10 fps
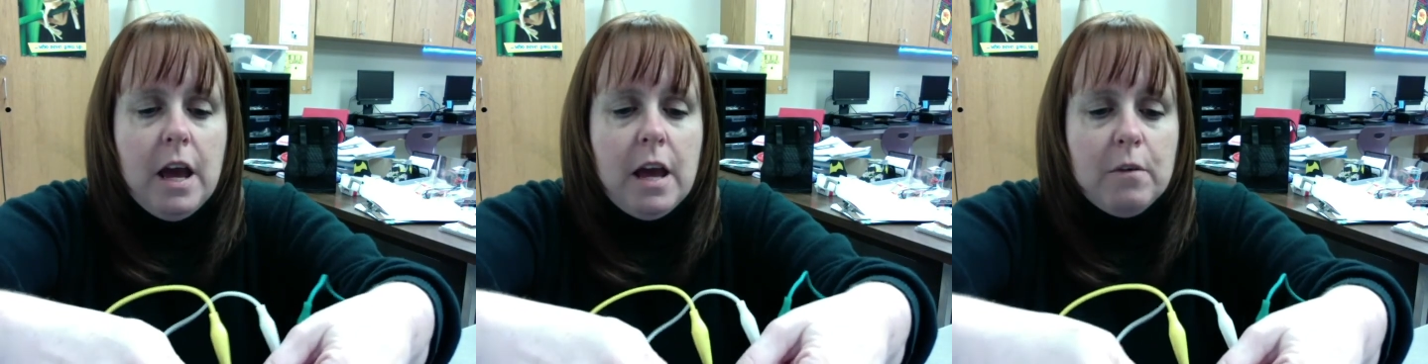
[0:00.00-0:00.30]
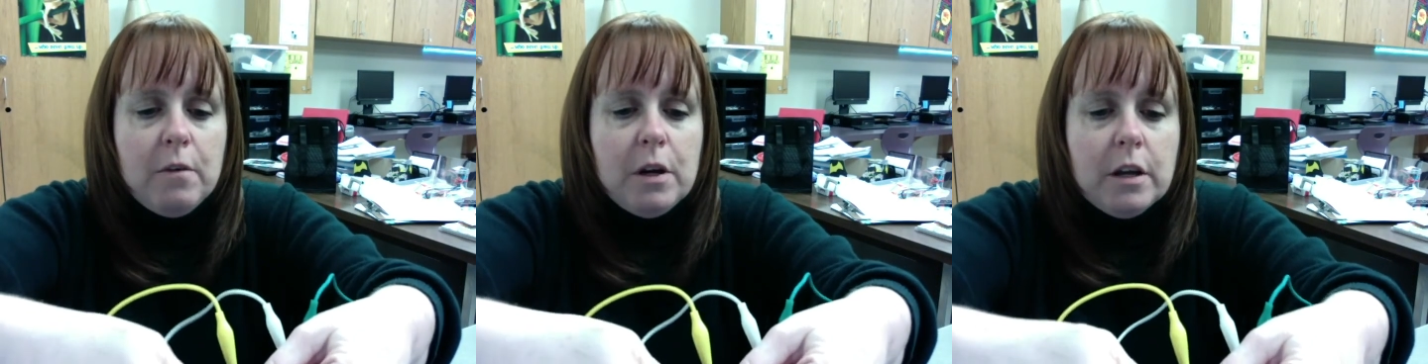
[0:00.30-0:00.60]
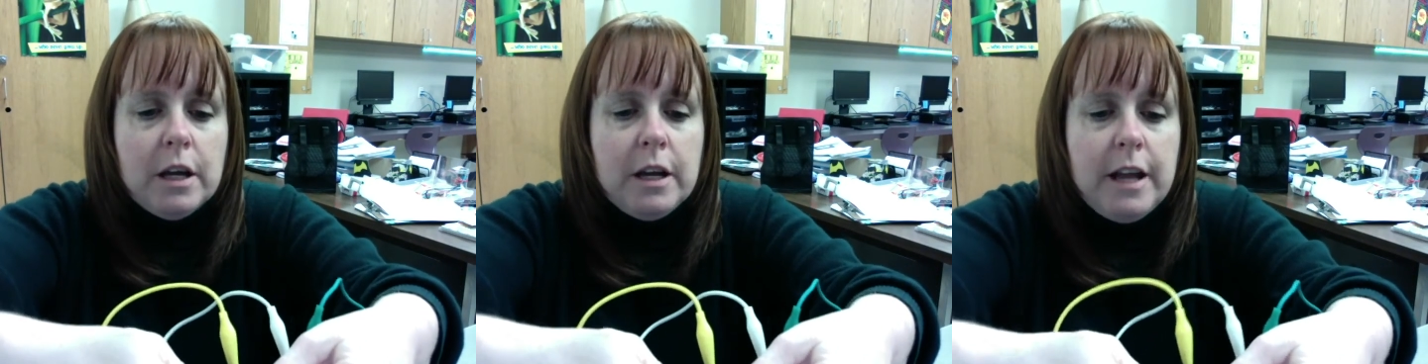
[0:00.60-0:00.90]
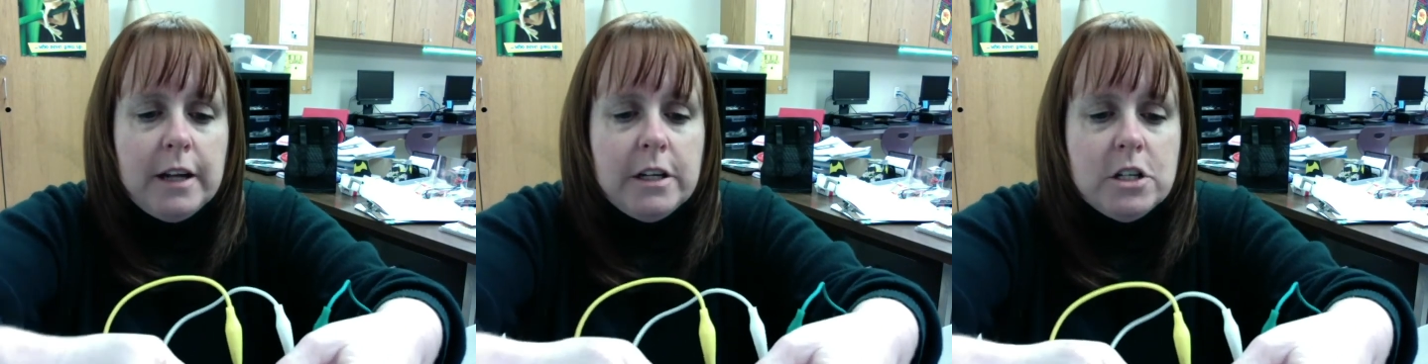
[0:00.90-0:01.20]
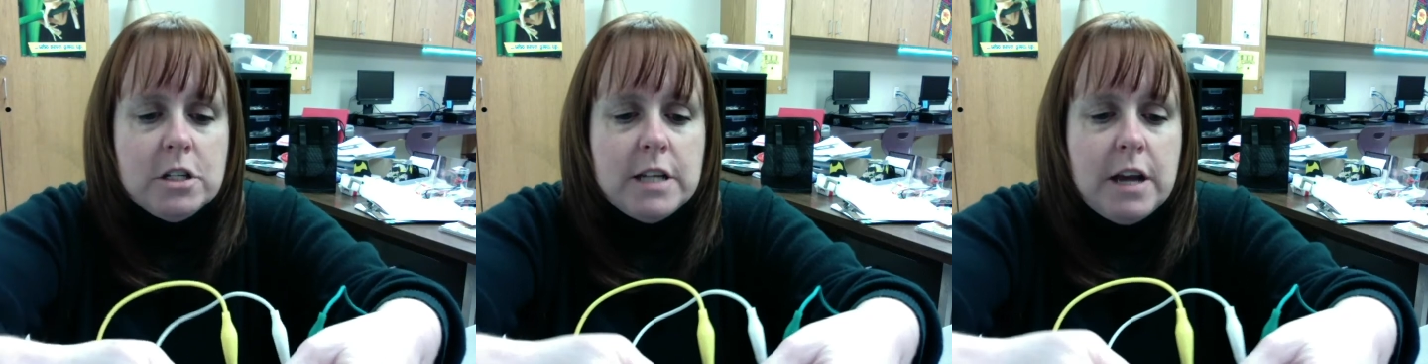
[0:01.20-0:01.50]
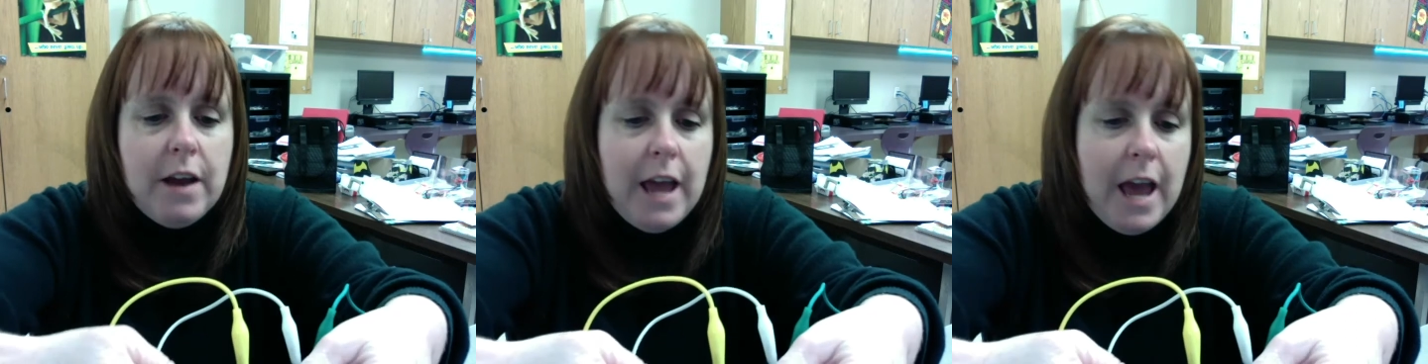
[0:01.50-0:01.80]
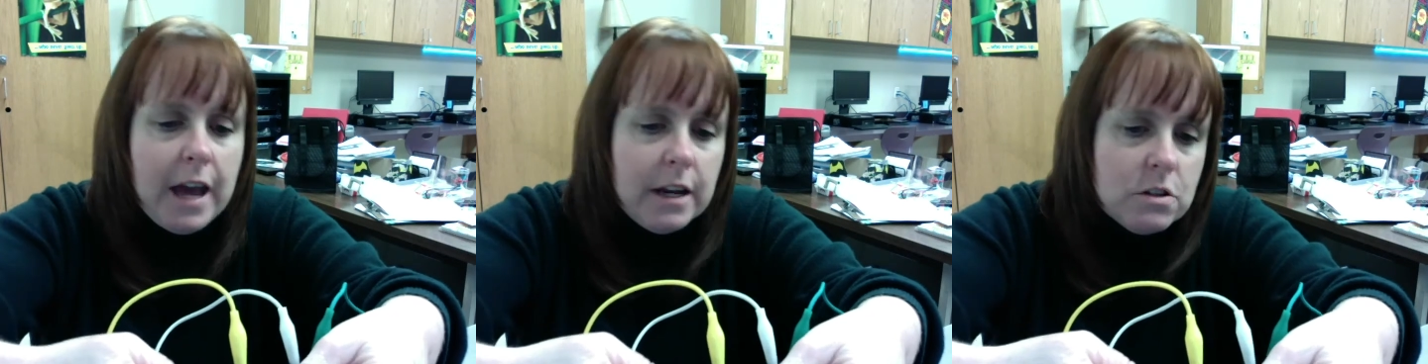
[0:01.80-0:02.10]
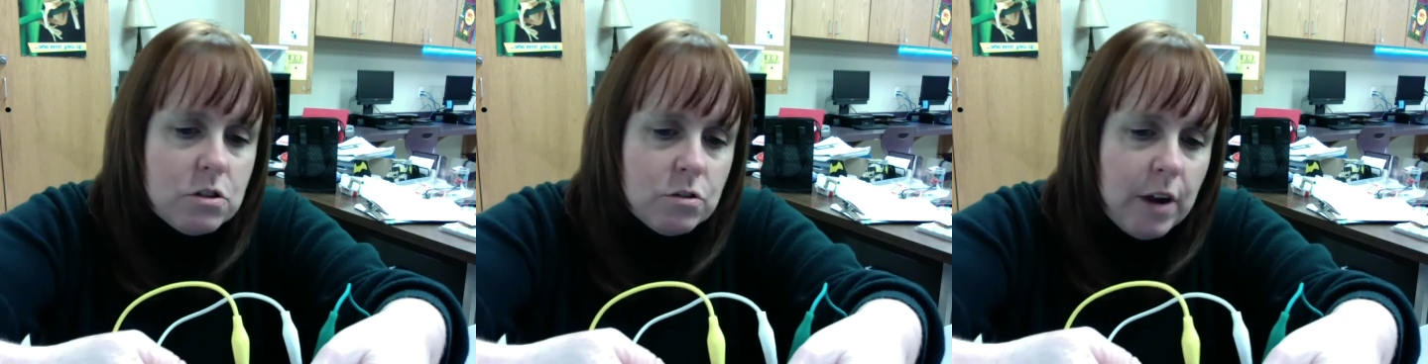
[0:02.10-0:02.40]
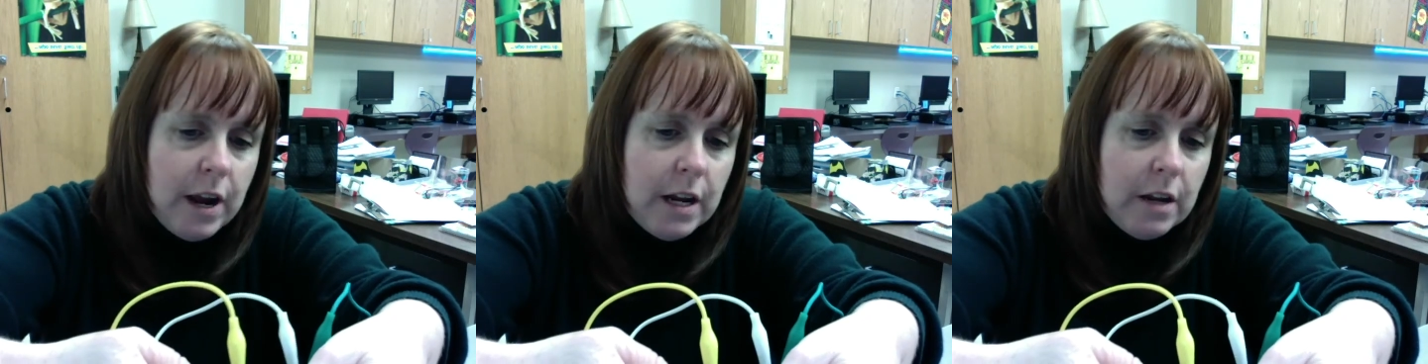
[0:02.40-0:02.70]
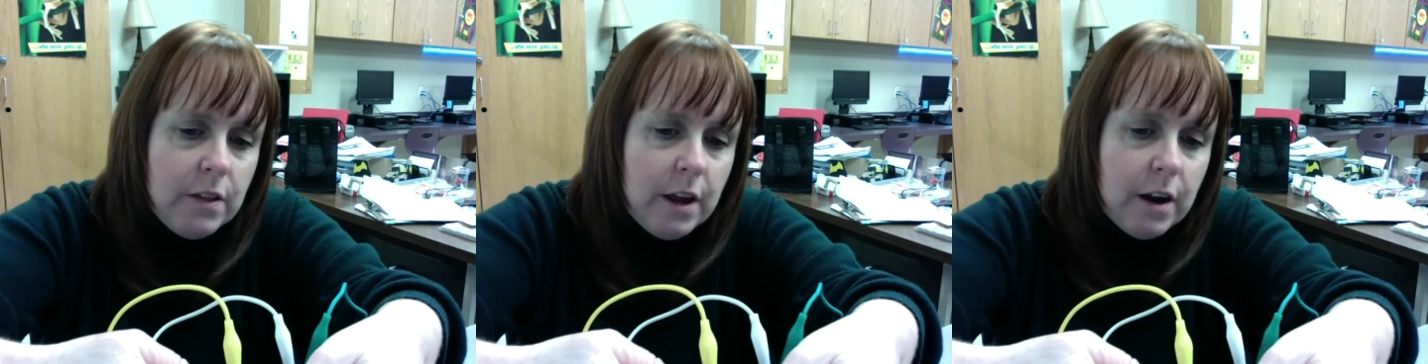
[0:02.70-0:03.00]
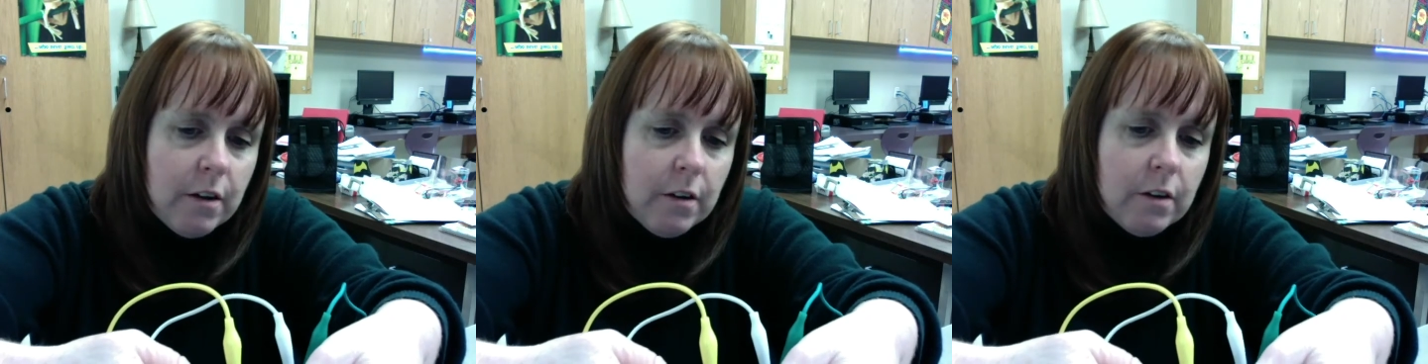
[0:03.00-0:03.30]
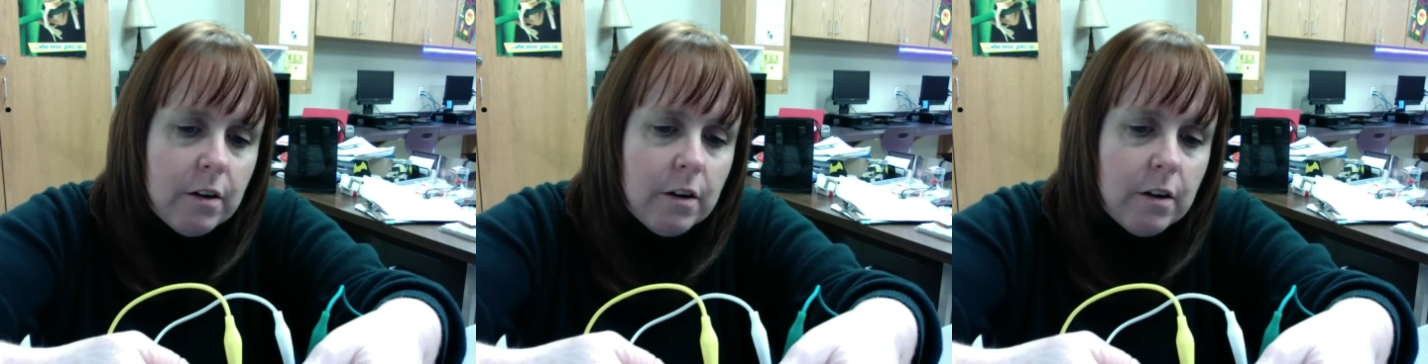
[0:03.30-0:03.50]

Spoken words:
And I'm going to connect it just how I had it, straight in there.